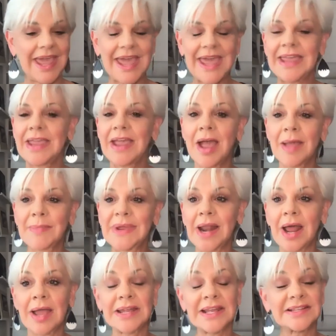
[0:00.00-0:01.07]
Okay. I
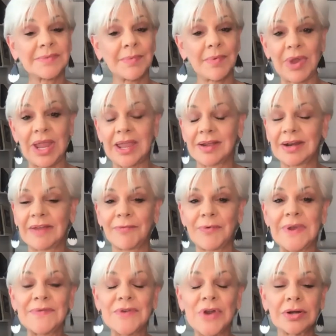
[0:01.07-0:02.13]
mean,
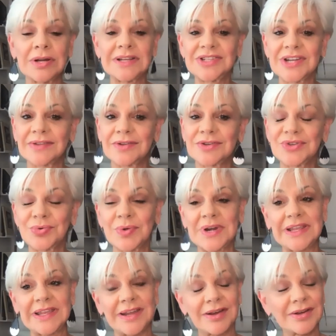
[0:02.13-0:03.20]
we've known each other 20
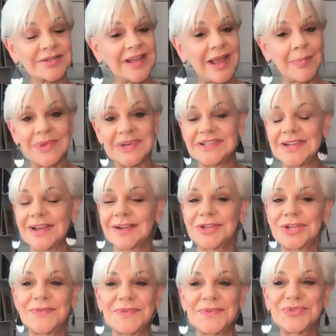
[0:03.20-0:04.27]
years. I've been telling you
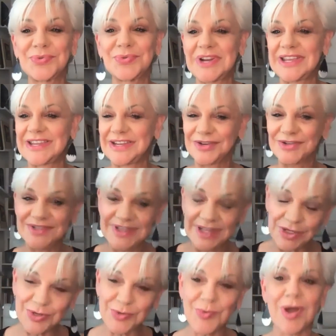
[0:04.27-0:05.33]
for 20 years that
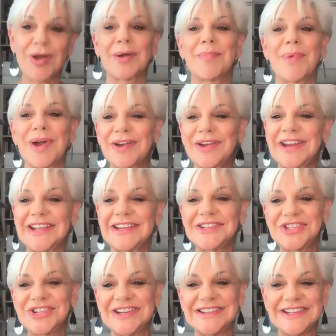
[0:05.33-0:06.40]
you are a marketing
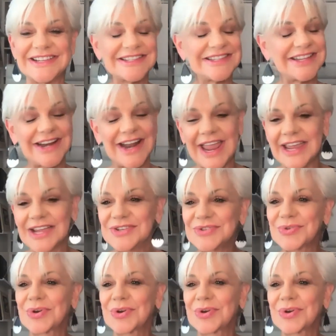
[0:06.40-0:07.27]
genius, and I adore